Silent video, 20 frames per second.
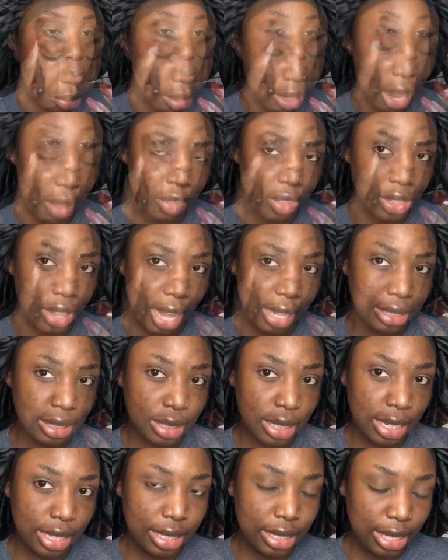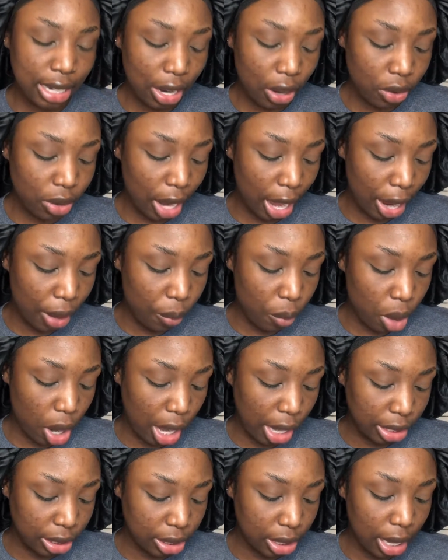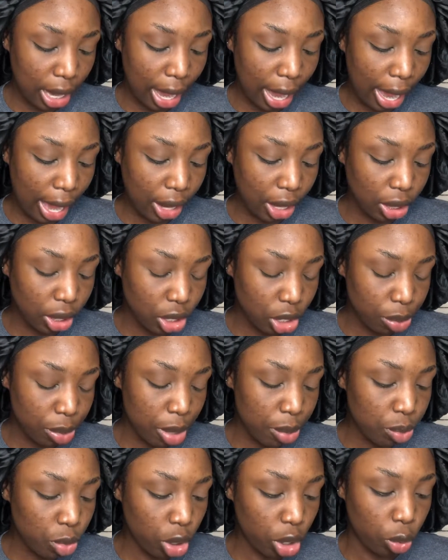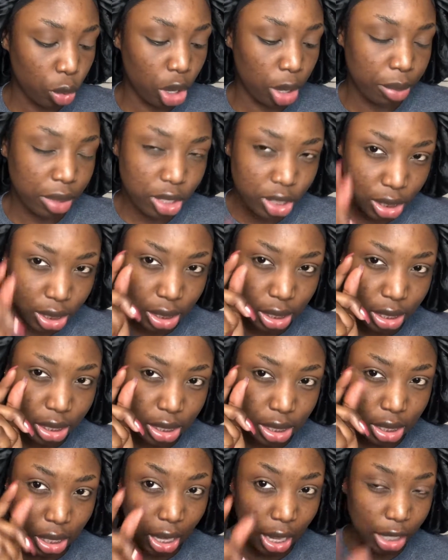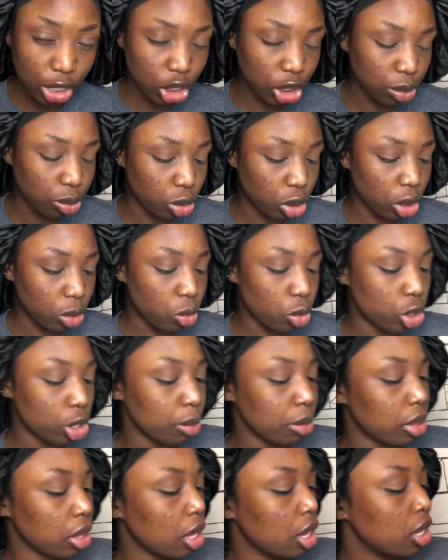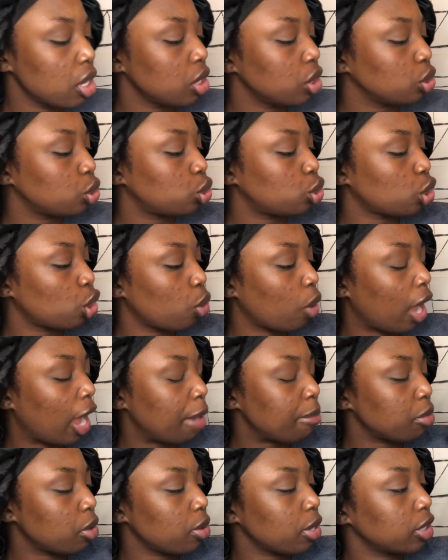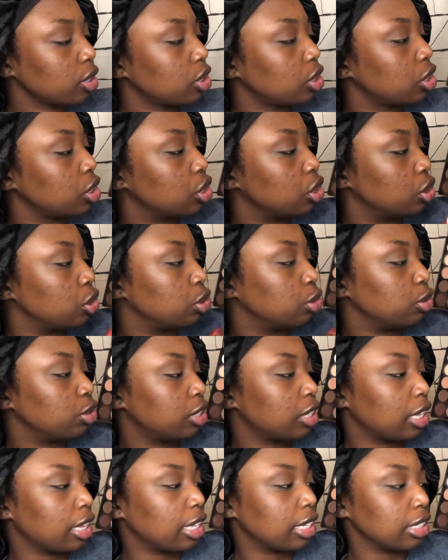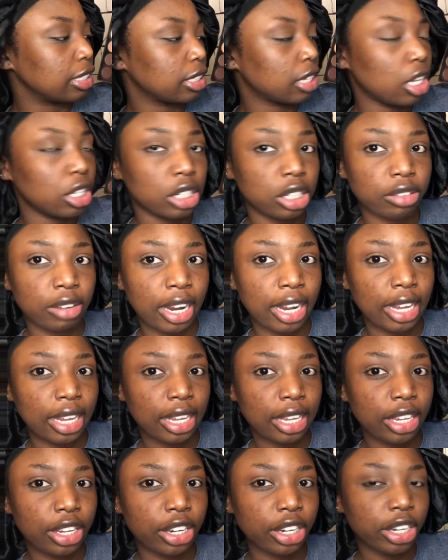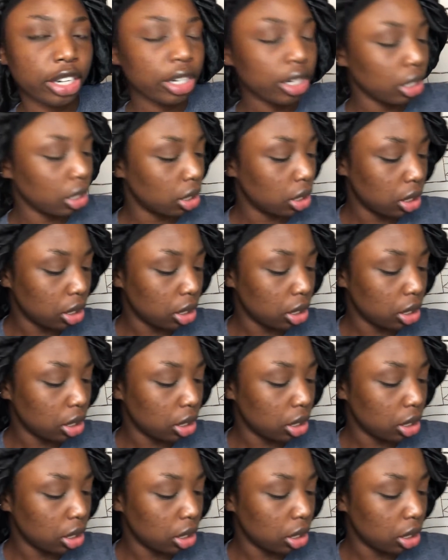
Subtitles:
Now that that's laid down, I want to add a little bit more warmth, just a touch more warmth. So I'm going to use this color right here.